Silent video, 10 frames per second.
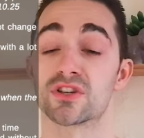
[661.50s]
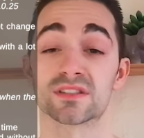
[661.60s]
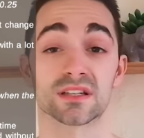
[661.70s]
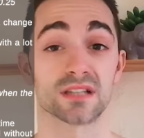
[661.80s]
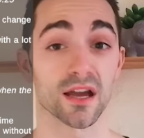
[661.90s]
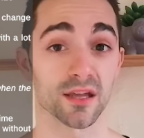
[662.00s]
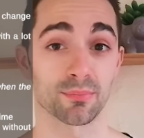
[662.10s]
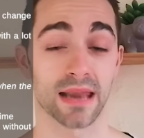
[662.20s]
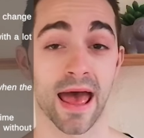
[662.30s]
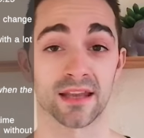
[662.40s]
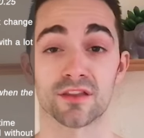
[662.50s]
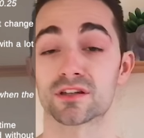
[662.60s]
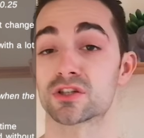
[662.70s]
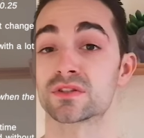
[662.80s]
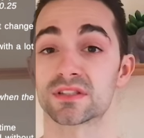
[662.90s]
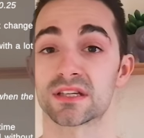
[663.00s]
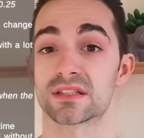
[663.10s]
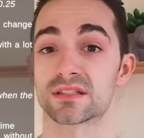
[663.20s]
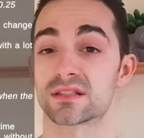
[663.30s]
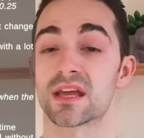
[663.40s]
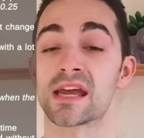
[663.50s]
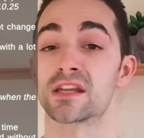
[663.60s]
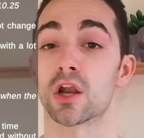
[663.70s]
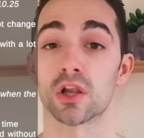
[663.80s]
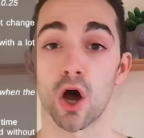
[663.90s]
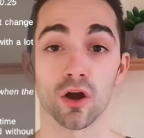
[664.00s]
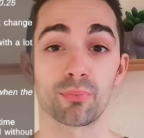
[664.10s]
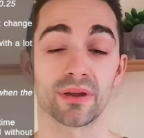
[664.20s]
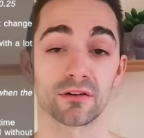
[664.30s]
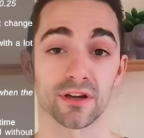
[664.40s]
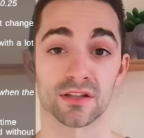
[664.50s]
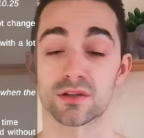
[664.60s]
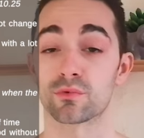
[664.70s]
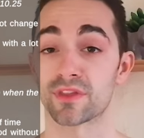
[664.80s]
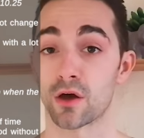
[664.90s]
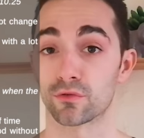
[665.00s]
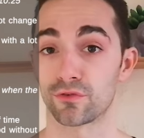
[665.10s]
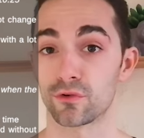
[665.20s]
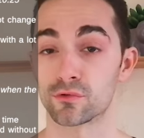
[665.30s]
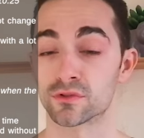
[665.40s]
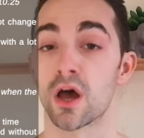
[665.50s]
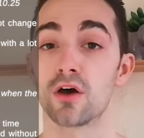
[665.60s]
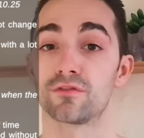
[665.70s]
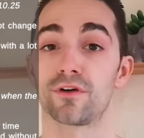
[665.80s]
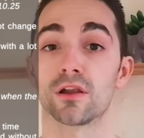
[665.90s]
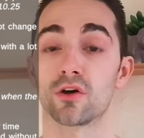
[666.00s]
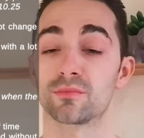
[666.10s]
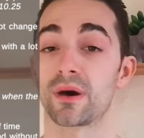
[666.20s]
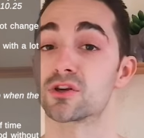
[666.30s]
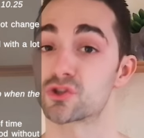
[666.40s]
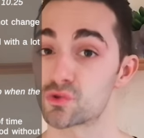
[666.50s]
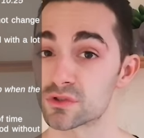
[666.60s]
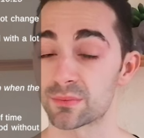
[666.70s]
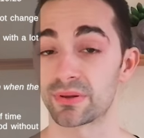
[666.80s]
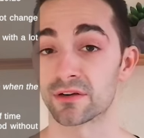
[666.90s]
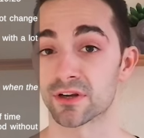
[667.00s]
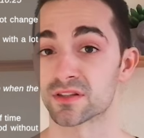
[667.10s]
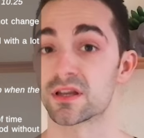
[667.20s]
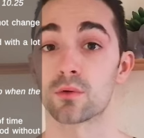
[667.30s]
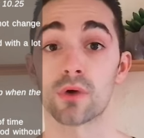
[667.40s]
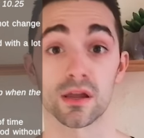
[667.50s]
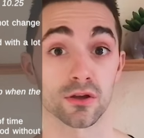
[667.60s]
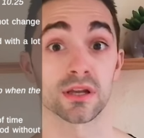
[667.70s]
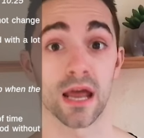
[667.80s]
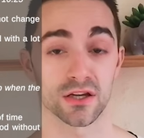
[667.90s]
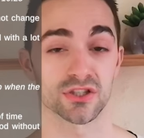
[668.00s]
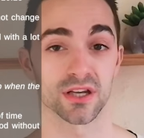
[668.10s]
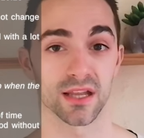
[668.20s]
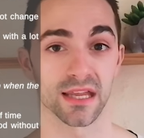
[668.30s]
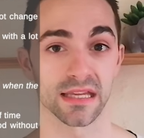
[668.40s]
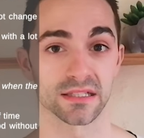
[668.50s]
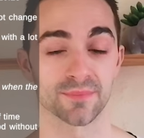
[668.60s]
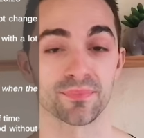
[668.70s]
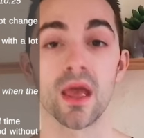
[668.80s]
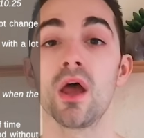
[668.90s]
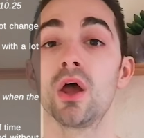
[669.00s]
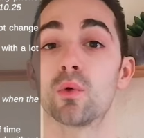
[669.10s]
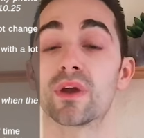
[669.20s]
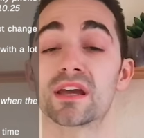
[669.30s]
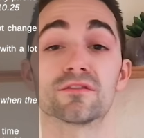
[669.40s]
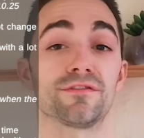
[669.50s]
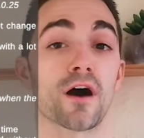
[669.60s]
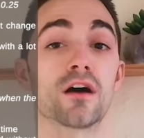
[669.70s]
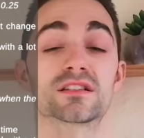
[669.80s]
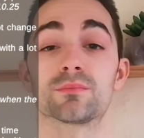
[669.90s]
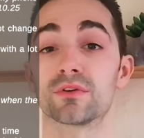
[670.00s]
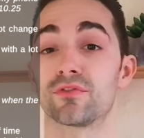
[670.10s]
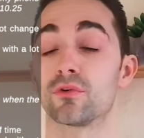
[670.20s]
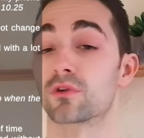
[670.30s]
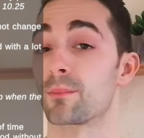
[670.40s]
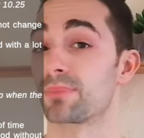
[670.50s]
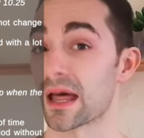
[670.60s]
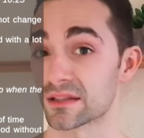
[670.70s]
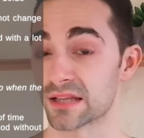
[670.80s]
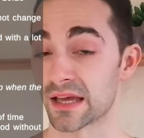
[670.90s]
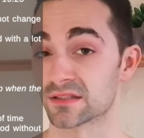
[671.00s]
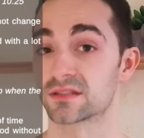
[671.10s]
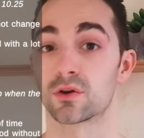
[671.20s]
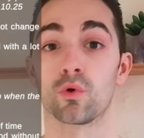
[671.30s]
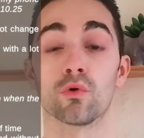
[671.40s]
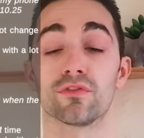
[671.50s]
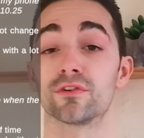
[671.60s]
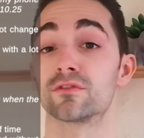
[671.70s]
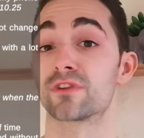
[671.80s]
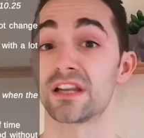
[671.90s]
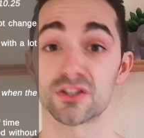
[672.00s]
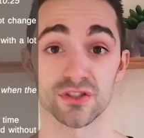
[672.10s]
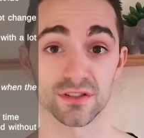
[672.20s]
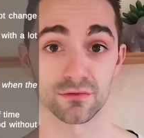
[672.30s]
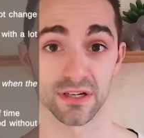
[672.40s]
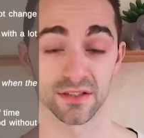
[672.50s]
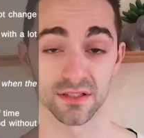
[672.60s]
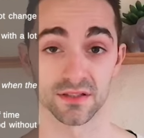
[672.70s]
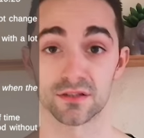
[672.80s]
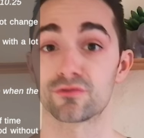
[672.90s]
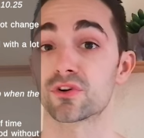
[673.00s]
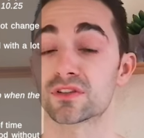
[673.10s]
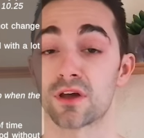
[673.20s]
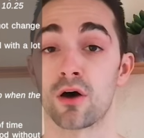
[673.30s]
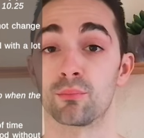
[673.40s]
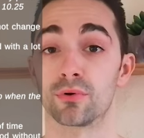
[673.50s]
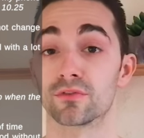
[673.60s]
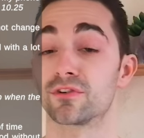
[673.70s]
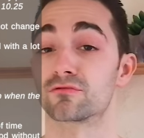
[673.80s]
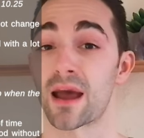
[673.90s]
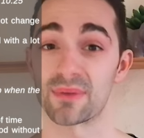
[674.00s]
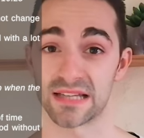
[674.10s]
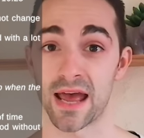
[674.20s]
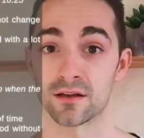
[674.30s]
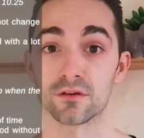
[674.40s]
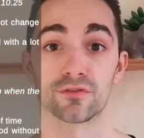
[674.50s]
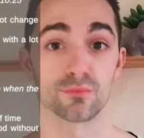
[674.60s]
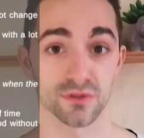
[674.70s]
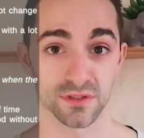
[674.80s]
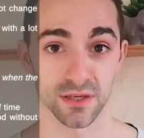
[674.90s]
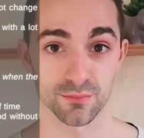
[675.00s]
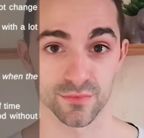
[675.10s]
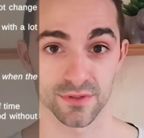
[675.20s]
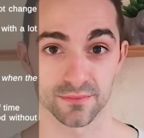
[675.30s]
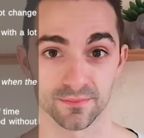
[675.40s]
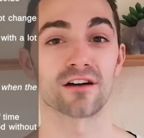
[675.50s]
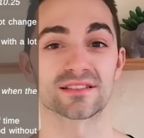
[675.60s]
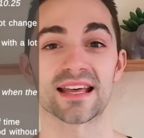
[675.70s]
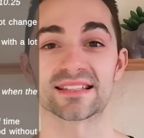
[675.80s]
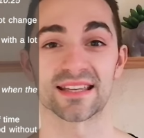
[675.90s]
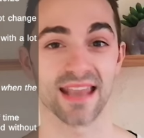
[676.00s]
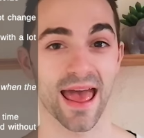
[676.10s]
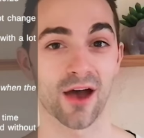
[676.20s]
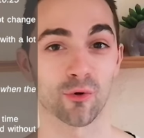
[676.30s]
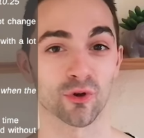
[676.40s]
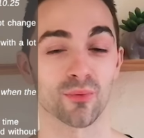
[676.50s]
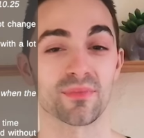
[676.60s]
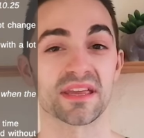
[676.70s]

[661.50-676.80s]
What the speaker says: which is a diet plan that consists in long periods without food, followed by shorter periods where you can actually eat. We can fast before a blood test or for religious reasons, for example, for Ramadan for Muslims. Fast as a noun